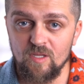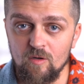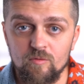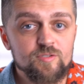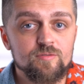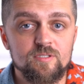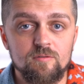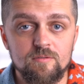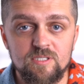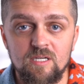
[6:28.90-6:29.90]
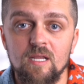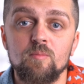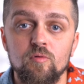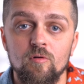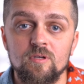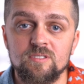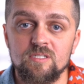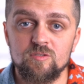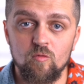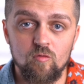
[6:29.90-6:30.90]
which results in a
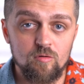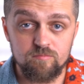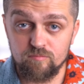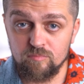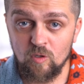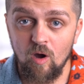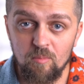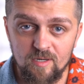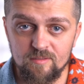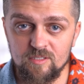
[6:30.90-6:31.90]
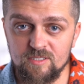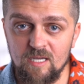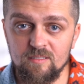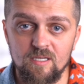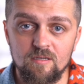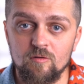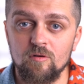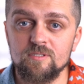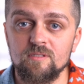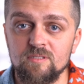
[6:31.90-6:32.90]
process or common understanding
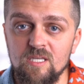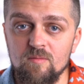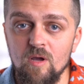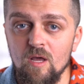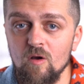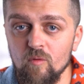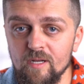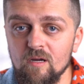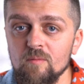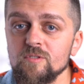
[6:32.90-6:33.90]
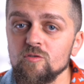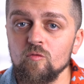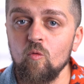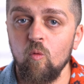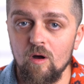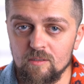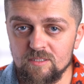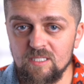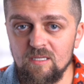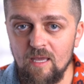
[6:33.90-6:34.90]
across the team when it comes to
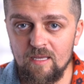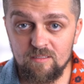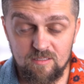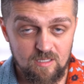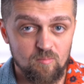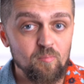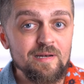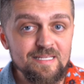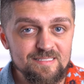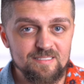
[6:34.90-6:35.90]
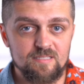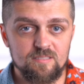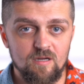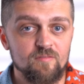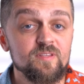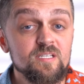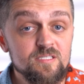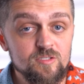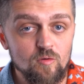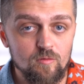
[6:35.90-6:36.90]
quality and completeness of these
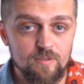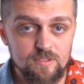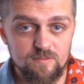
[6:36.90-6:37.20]
stories.